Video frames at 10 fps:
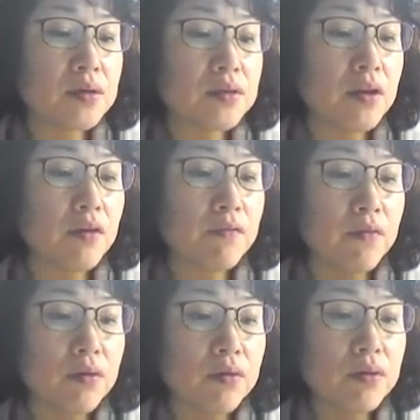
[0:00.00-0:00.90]

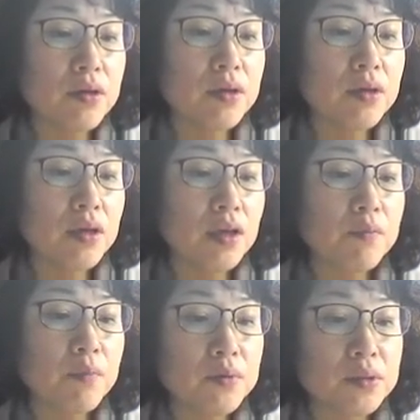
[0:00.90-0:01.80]
therefore
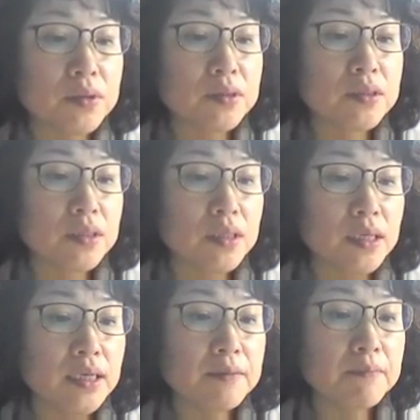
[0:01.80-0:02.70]
important
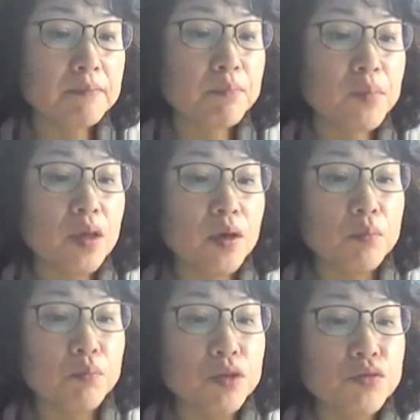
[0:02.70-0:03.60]
in
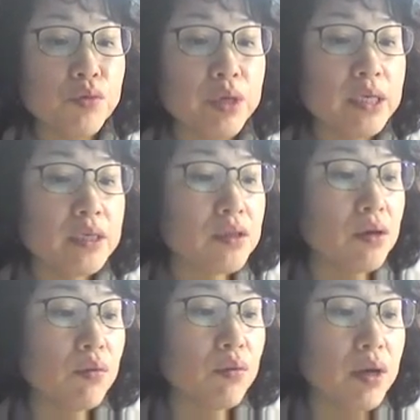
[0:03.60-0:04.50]
measuring
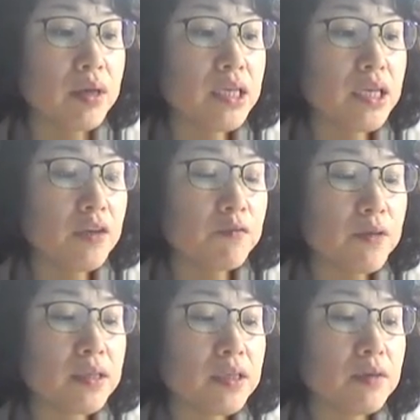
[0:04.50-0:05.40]
the learning
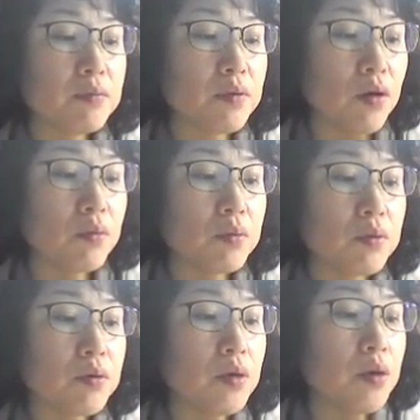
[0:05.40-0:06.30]
effective
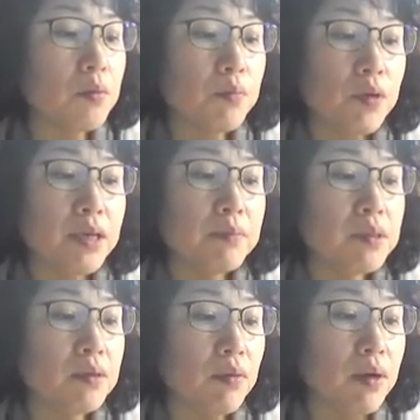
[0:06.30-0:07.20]
of flipped
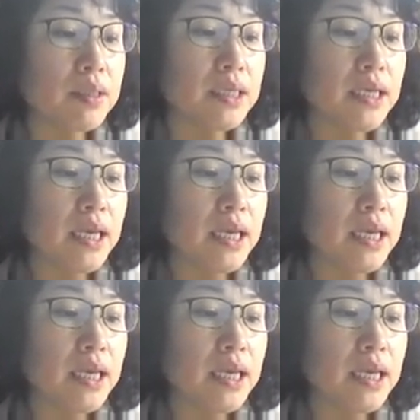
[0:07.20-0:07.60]
learning